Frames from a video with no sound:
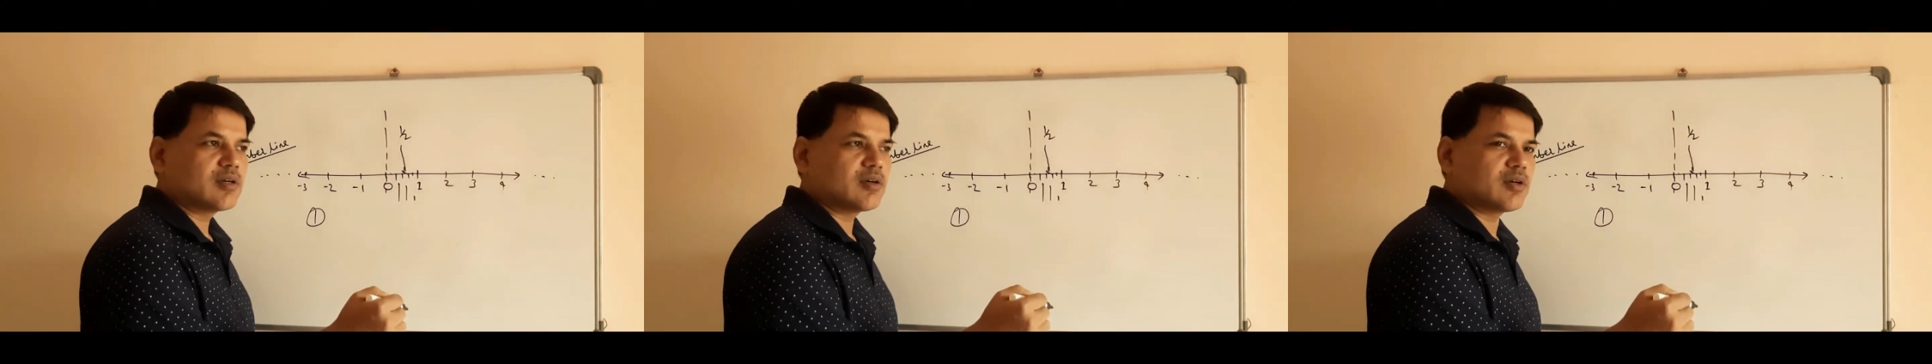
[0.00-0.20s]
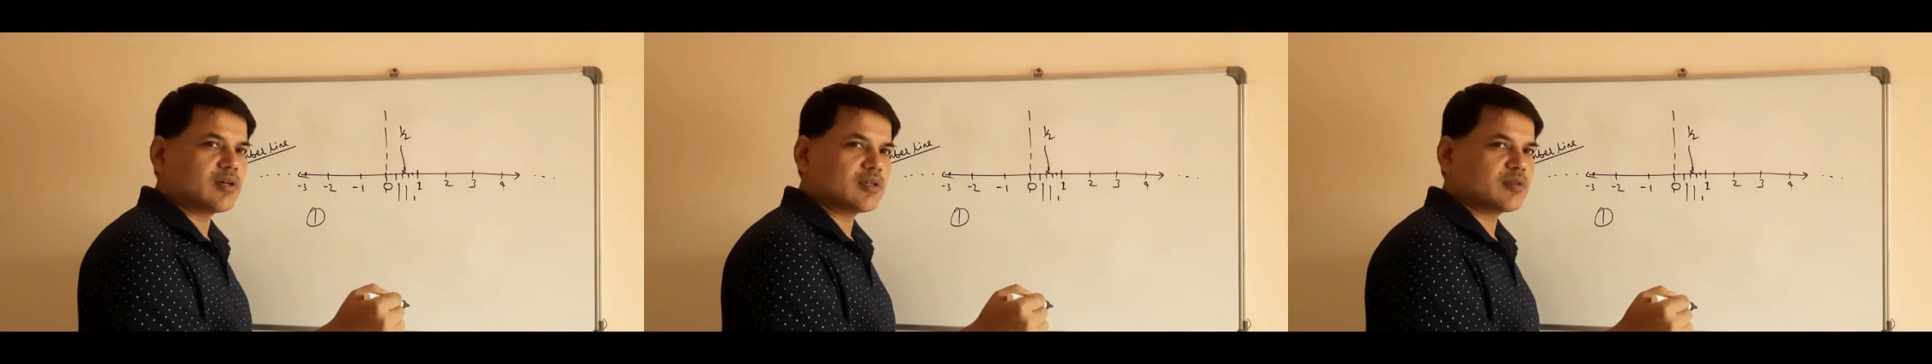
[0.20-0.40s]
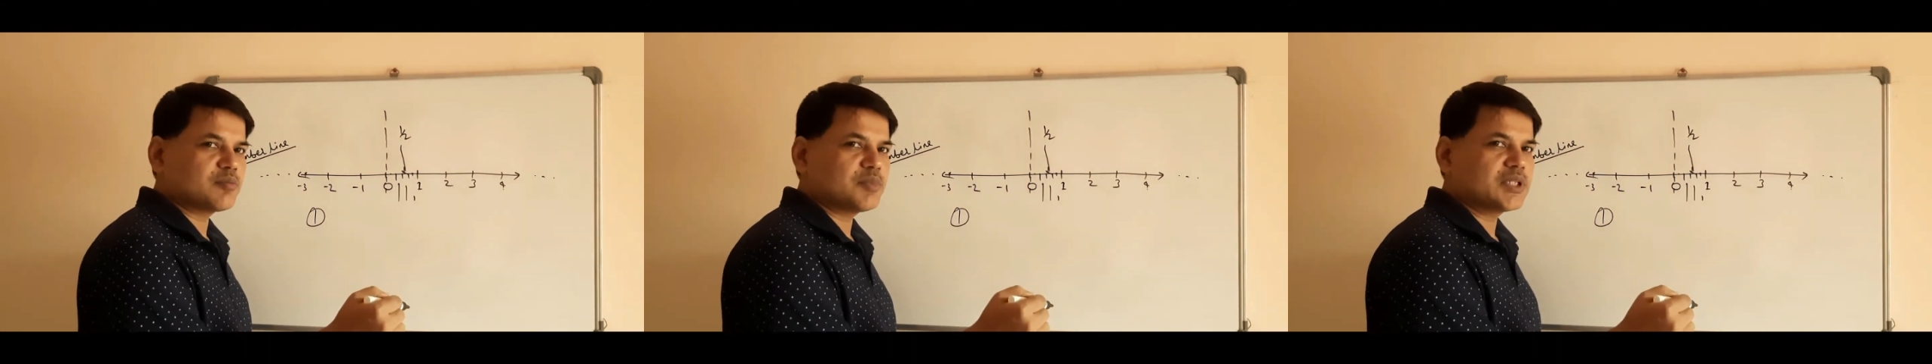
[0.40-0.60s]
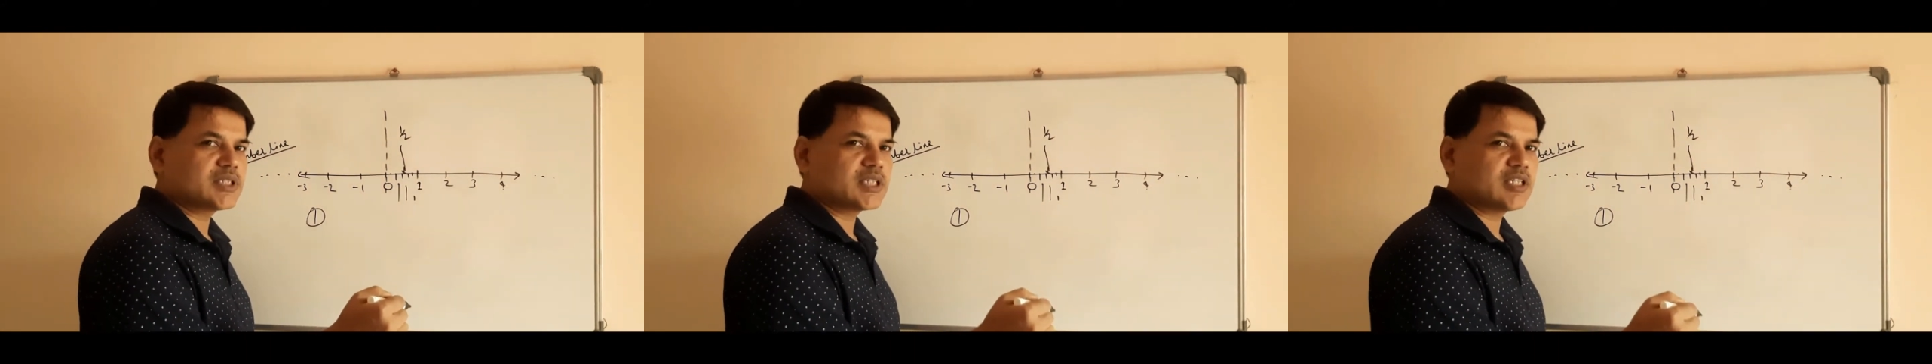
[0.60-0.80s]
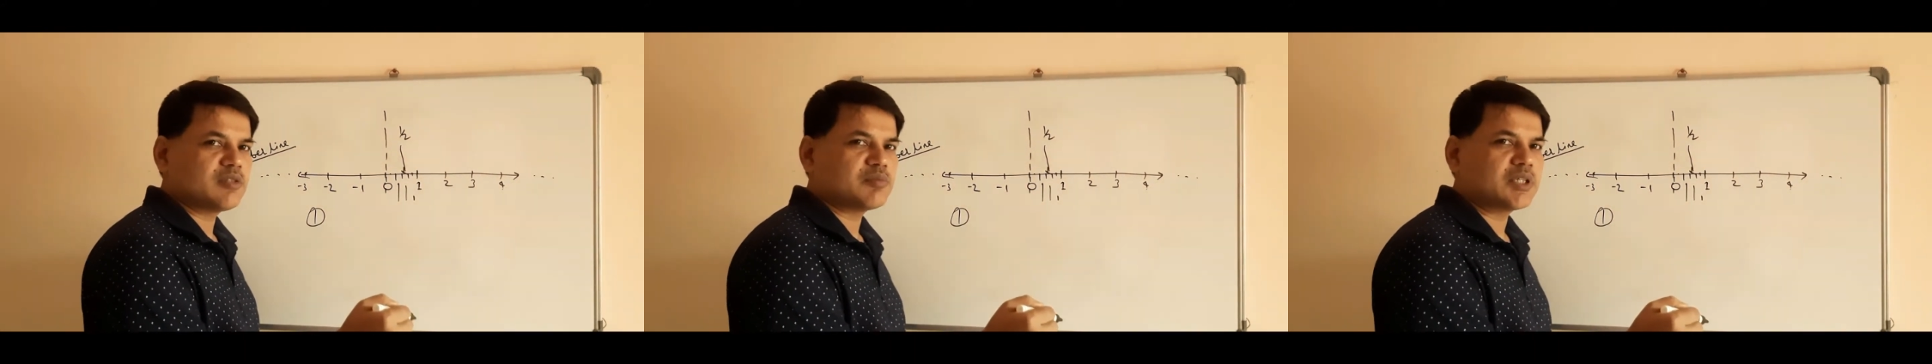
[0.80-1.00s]
or
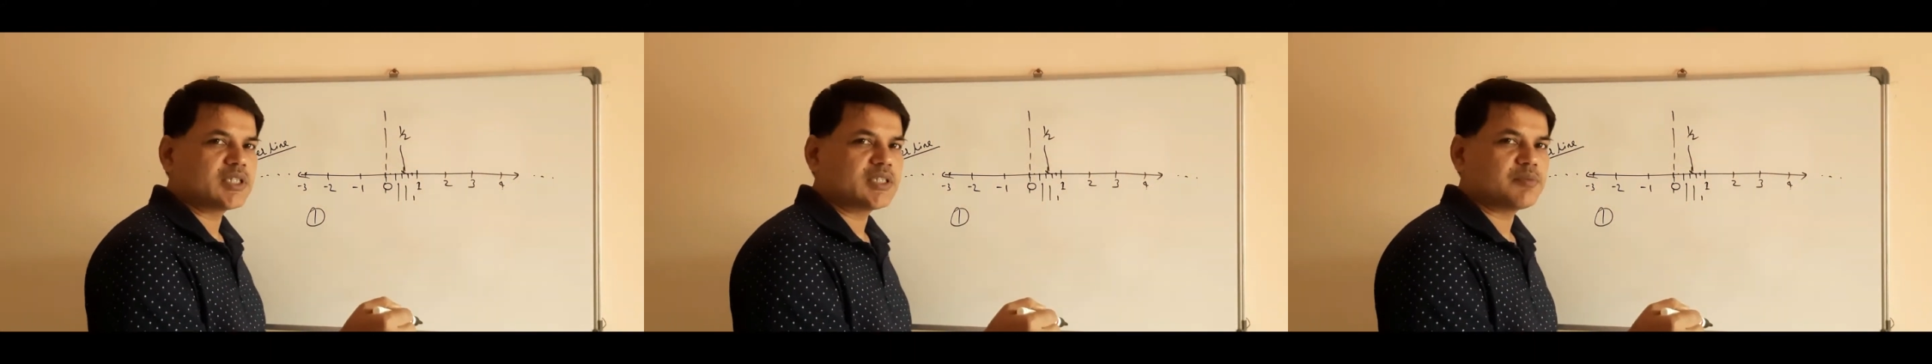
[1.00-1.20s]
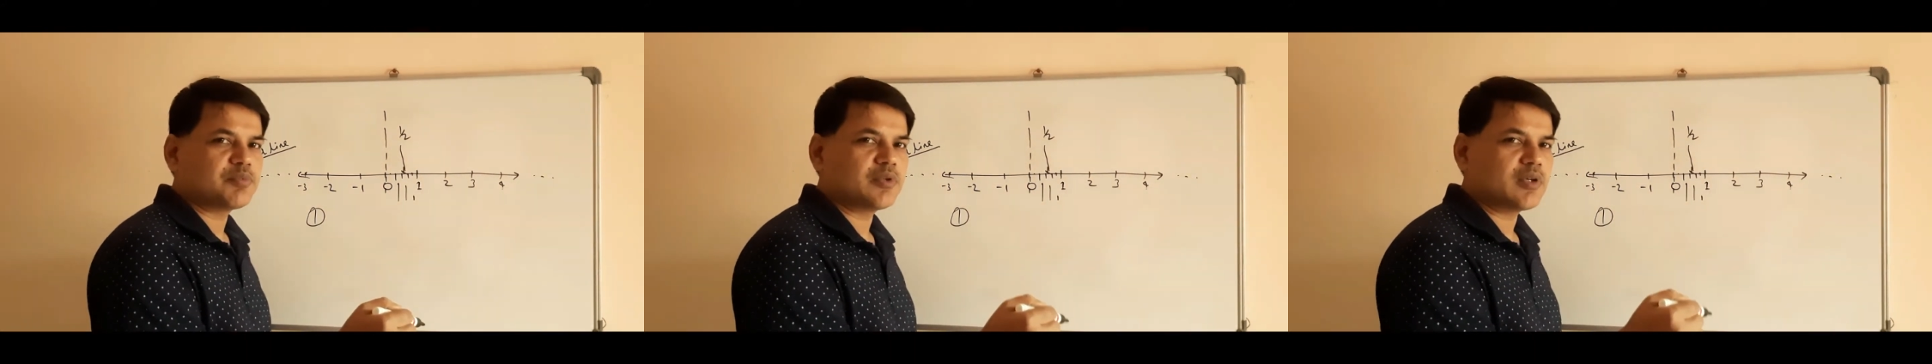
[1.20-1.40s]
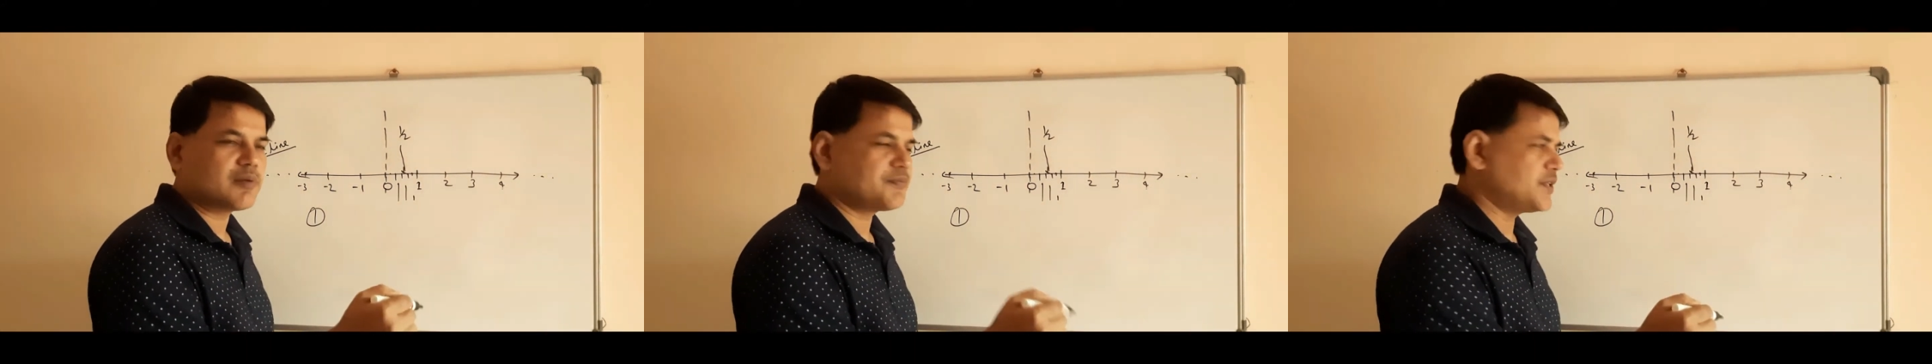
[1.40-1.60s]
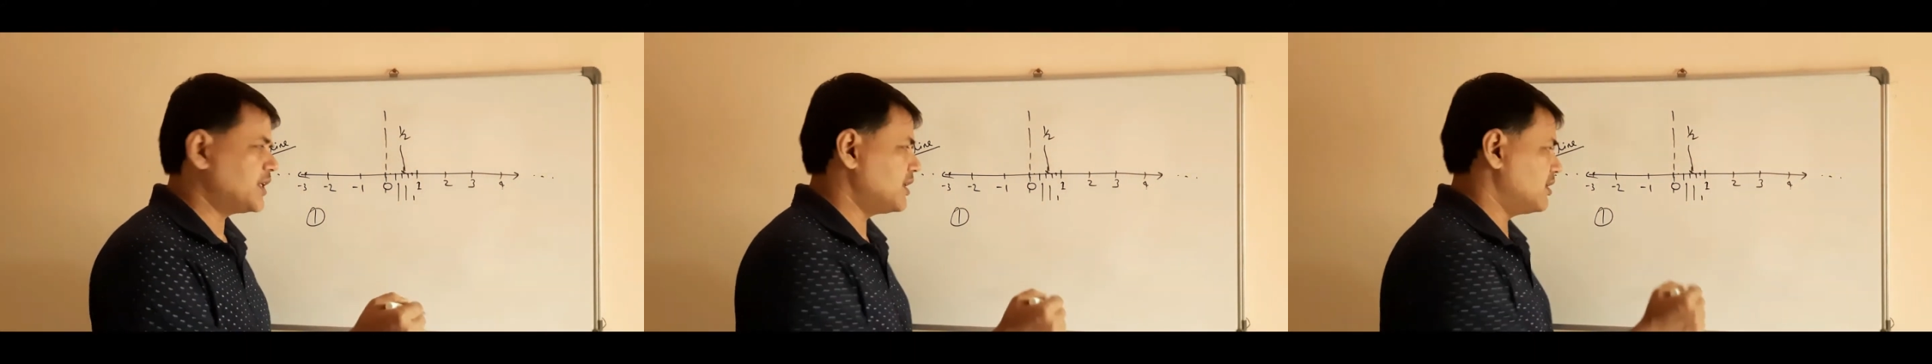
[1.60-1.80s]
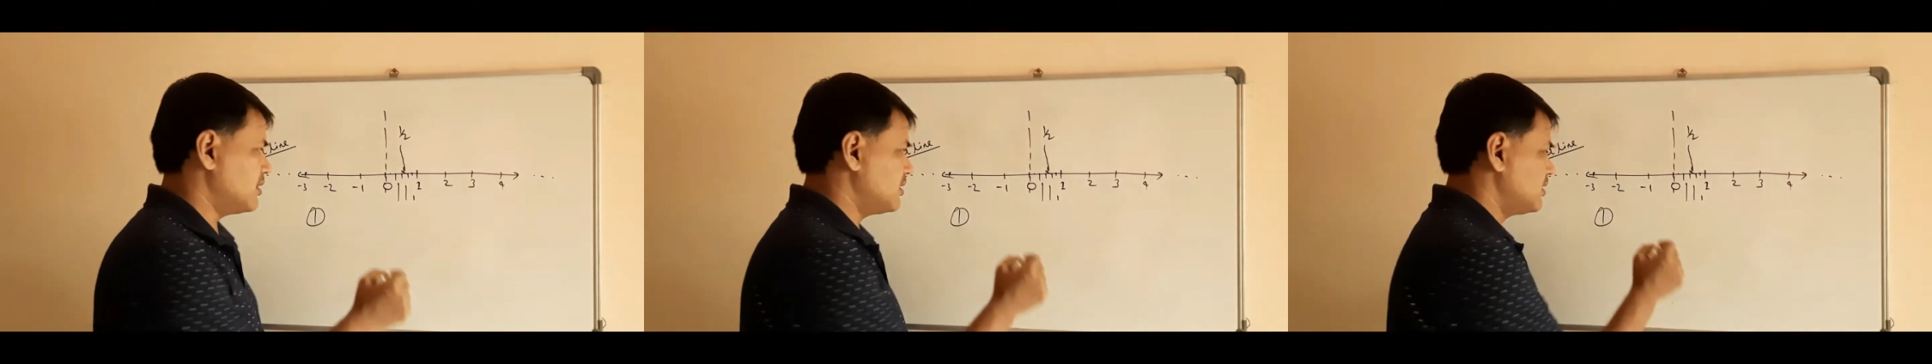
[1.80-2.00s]
better in multiple of
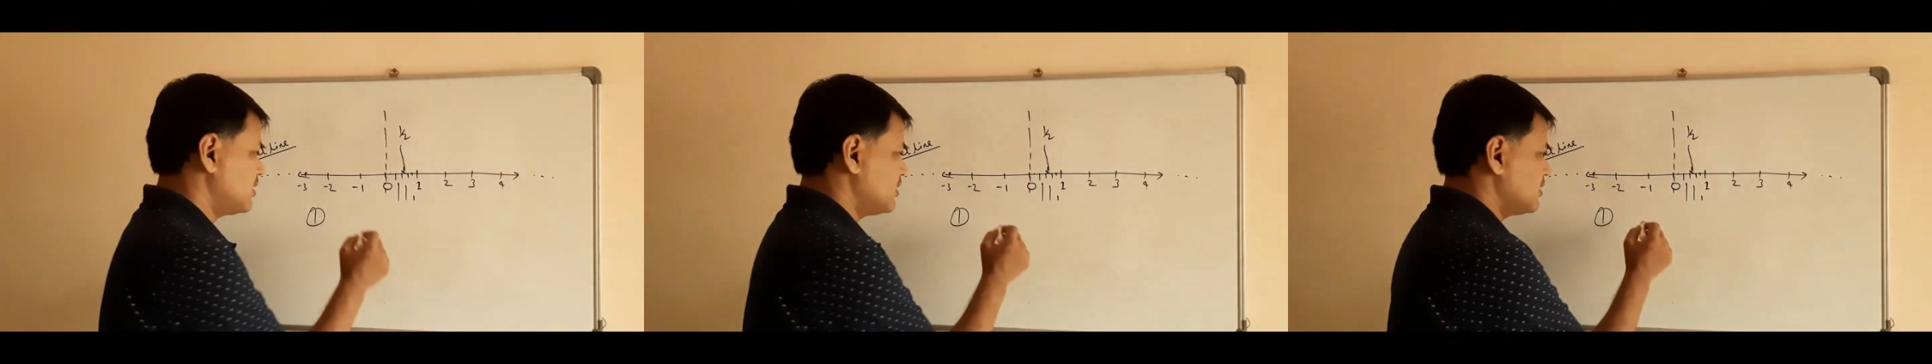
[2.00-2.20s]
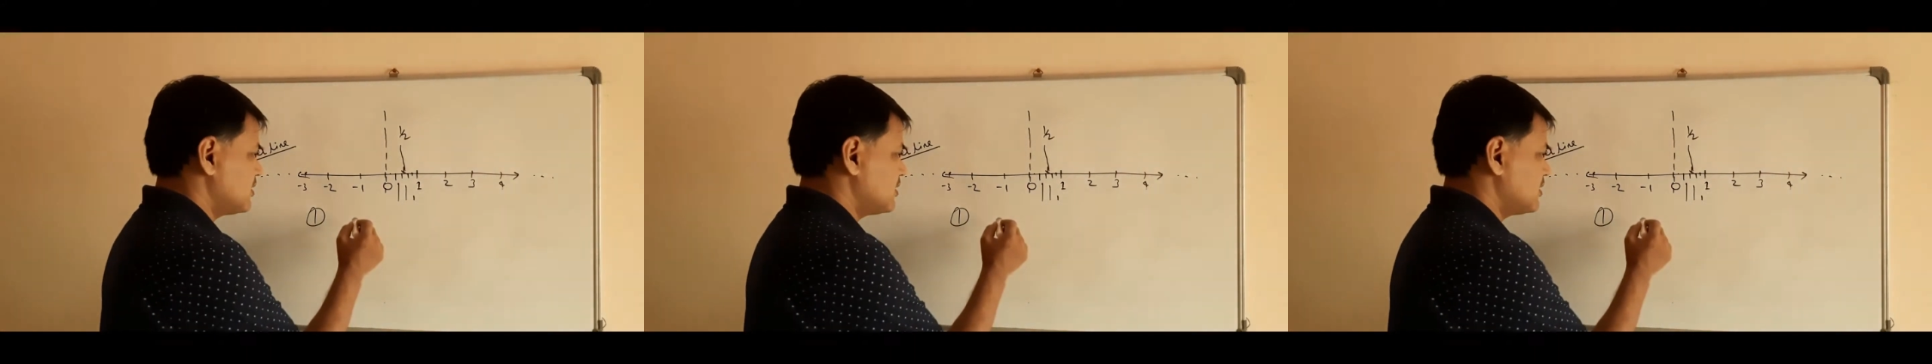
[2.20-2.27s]
10.